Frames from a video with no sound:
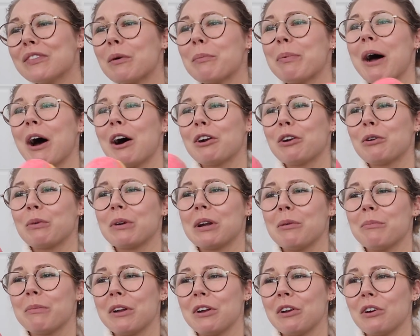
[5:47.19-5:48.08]
The powder
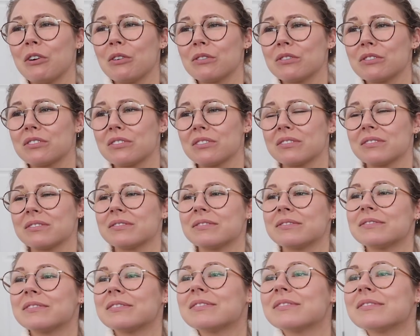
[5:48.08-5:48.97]
went up my nose.
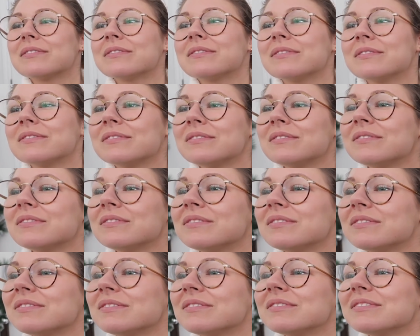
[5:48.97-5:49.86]
Oh,
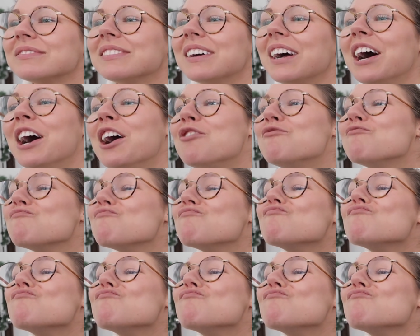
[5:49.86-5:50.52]
oh.